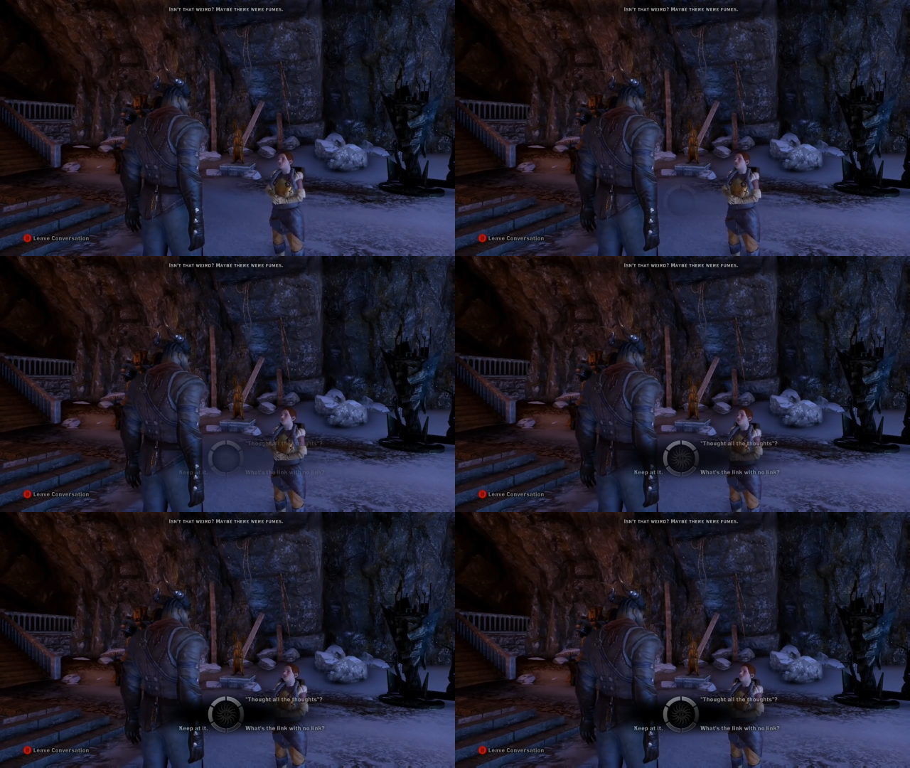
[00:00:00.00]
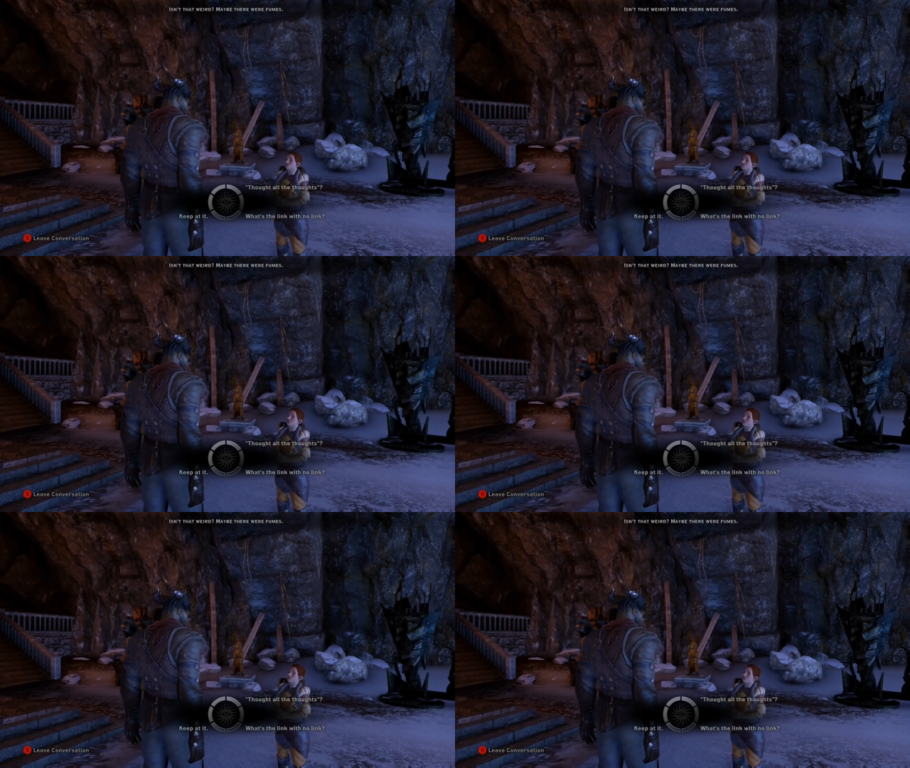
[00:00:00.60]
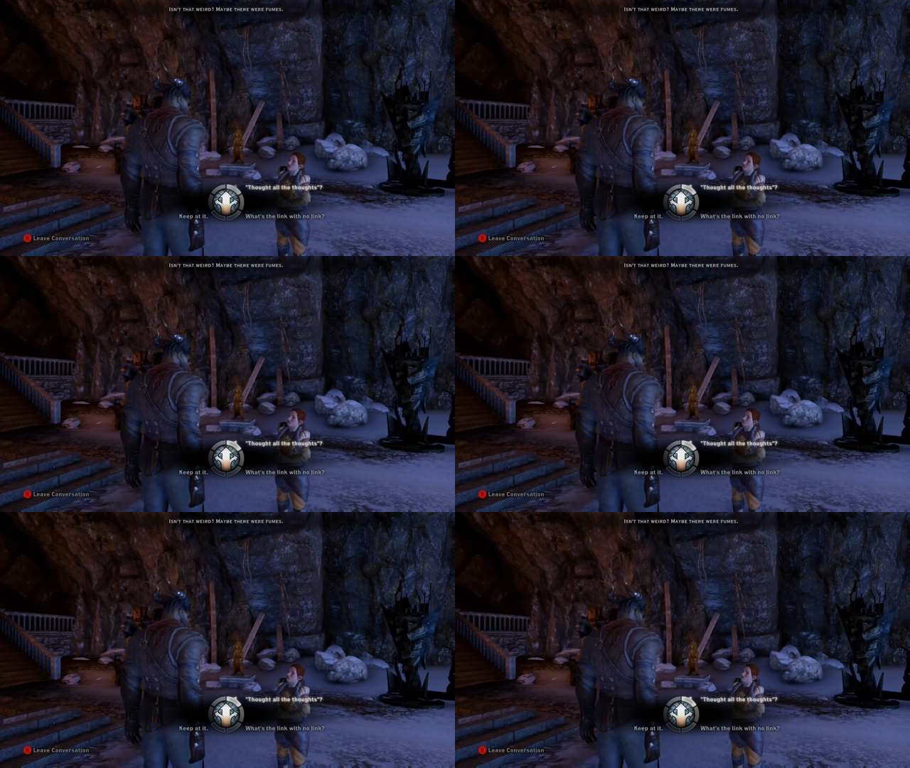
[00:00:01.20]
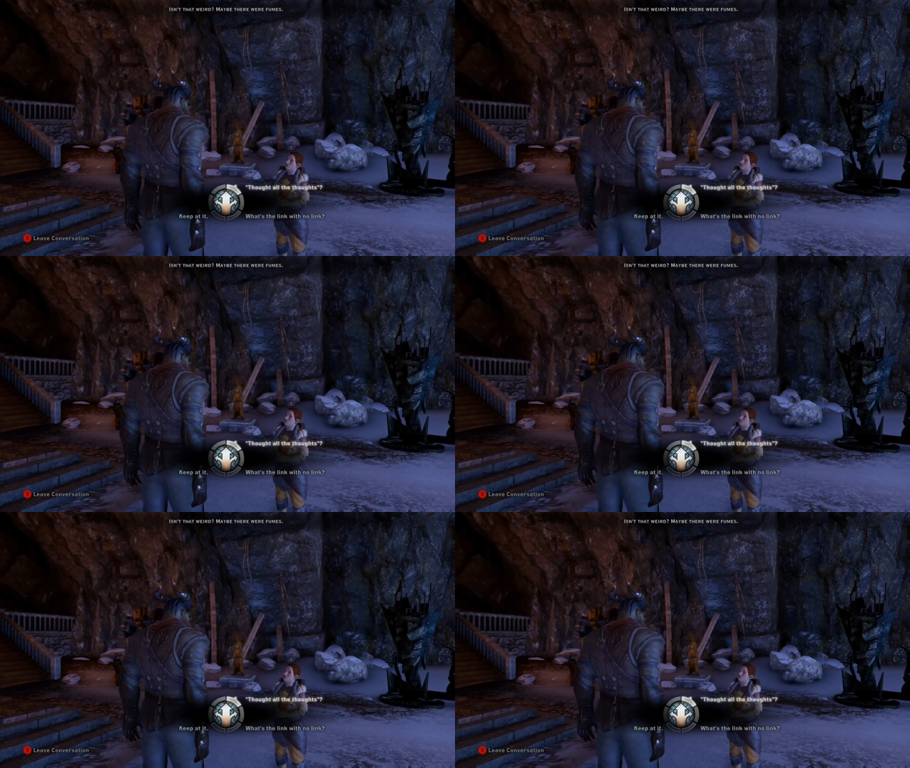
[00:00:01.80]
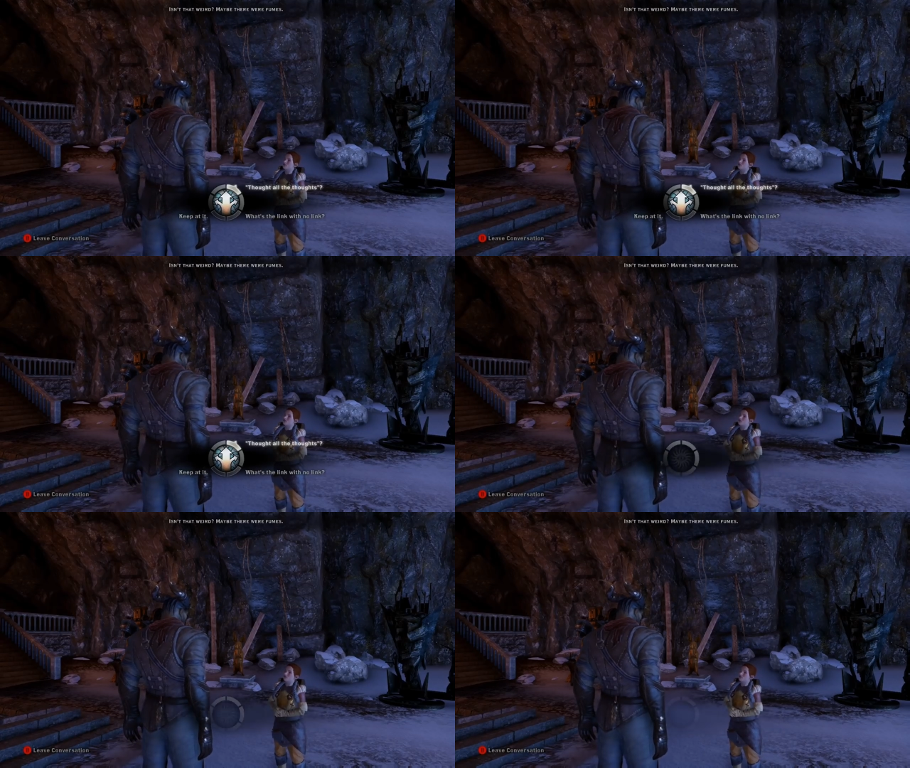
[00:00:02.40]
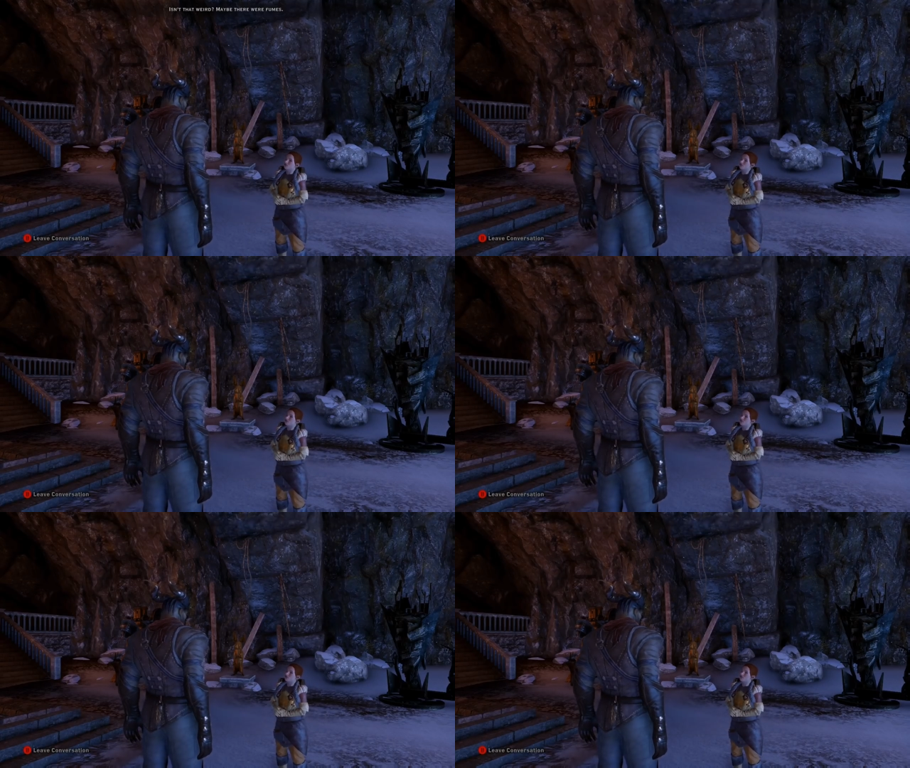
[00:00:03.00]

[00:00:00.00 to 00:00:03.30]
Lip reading: No face is visible, so there are no lips to read.